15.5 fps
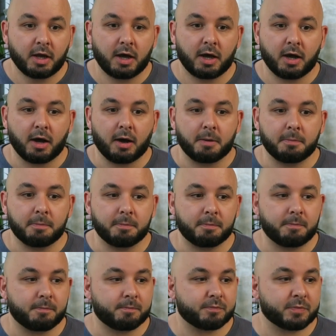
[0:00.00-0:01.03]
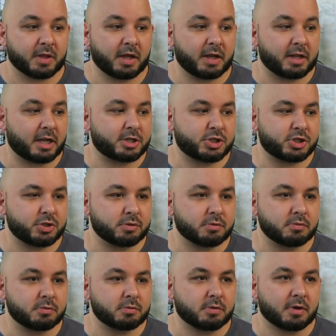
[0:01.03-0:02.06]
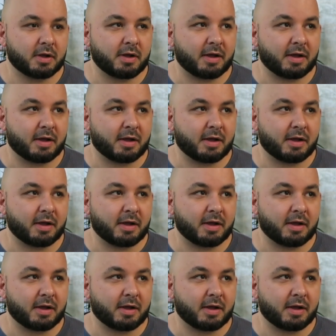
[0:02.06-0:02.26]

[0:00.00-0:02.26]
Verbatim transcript: Unless you